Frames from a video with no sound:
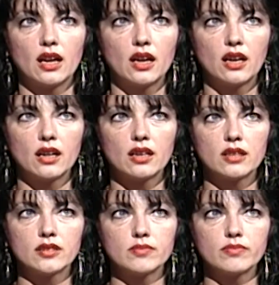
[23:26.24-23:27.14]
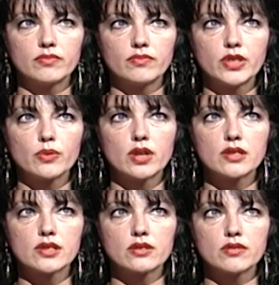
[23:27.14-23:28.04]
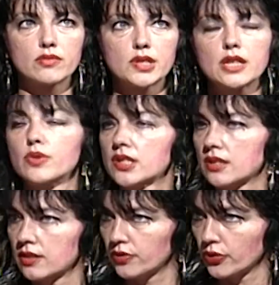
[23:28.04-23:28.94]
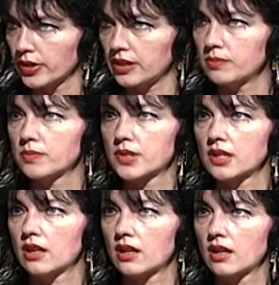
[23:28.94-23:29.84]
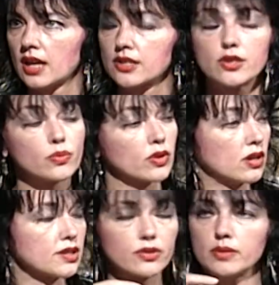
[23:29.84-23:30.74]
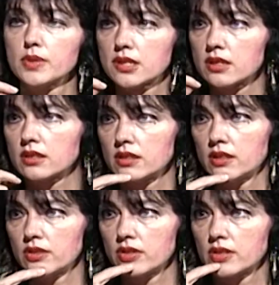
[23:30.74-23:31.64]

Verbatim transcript: uh, there were also sequences of dreams, uh, mm -hmm. as there were also in mystical union.